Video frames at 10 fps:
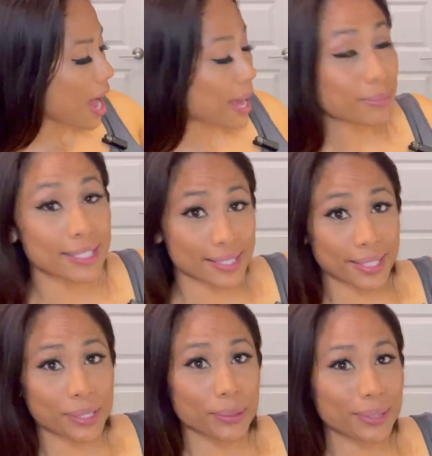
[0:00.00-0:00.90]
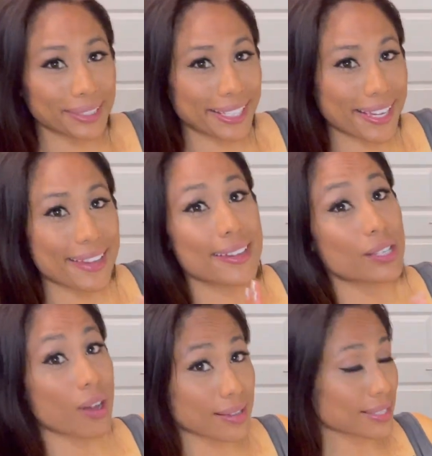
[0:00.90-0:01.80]
I'm continually
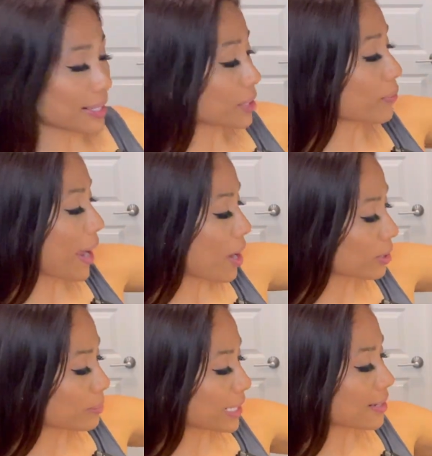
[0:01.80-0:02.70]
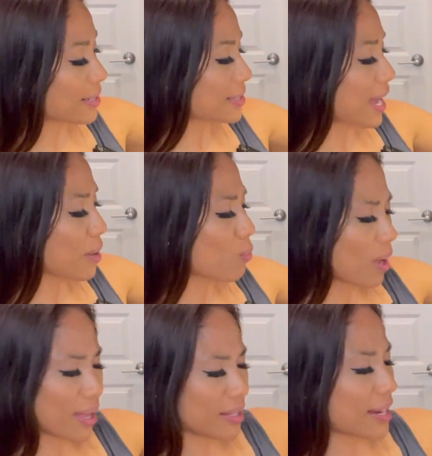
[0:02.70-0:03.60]
tossing it around because I
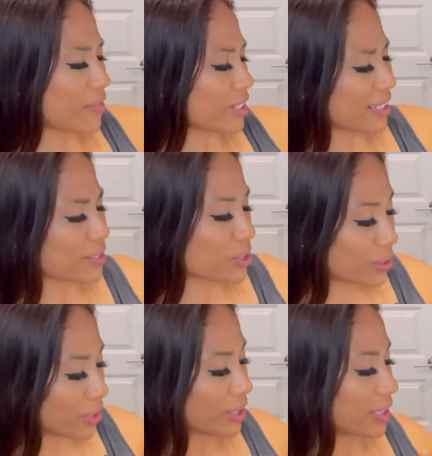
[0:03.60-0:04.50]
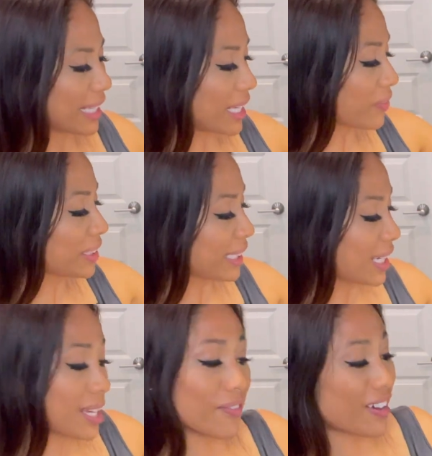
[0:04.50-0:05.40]
want everything to cook evenly.